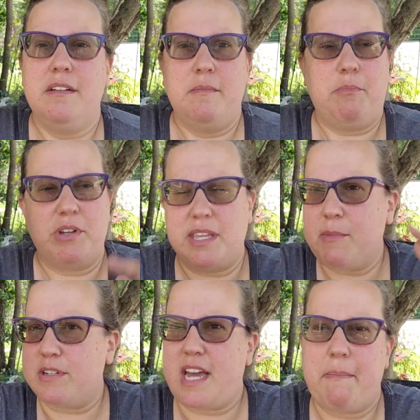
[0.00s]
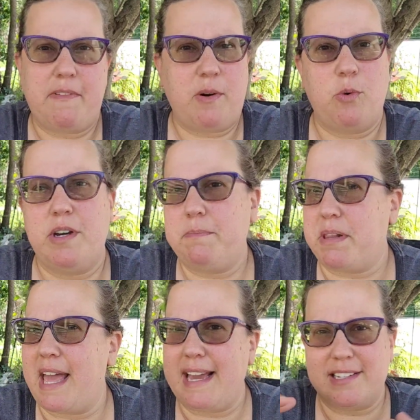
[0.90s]
put them on top of a wood
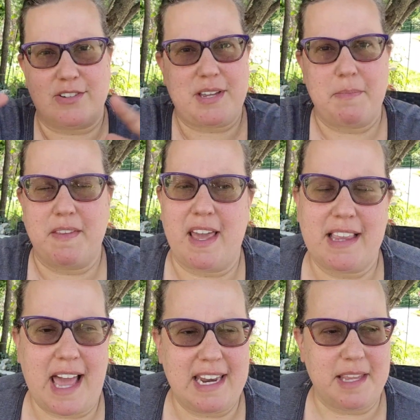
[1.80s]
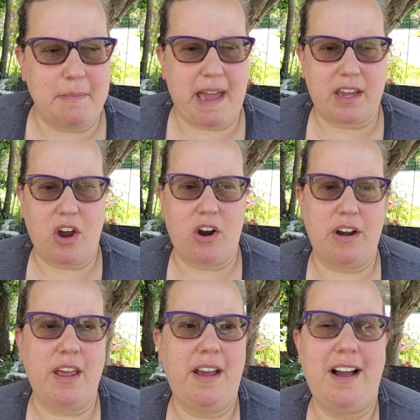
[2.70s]
planks or something like that in the backyard.
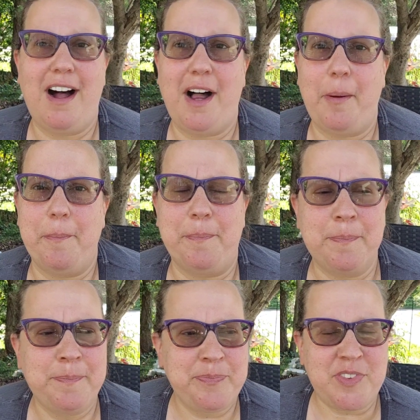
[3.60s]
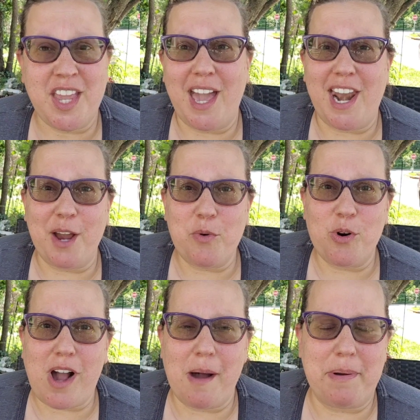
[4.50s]
And I
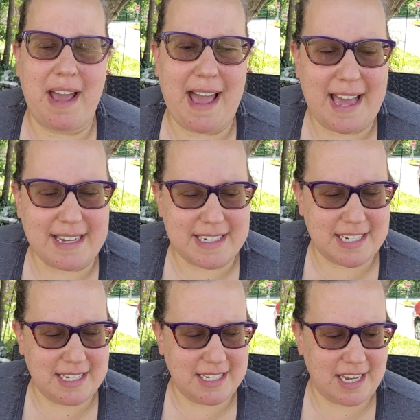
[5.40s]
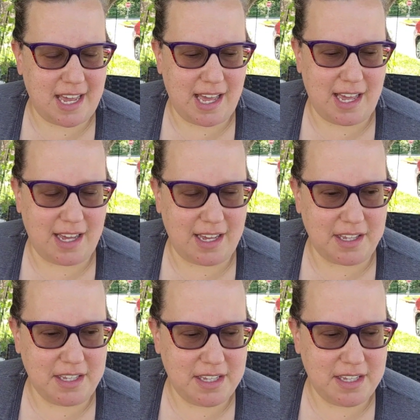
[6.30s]
woke up at about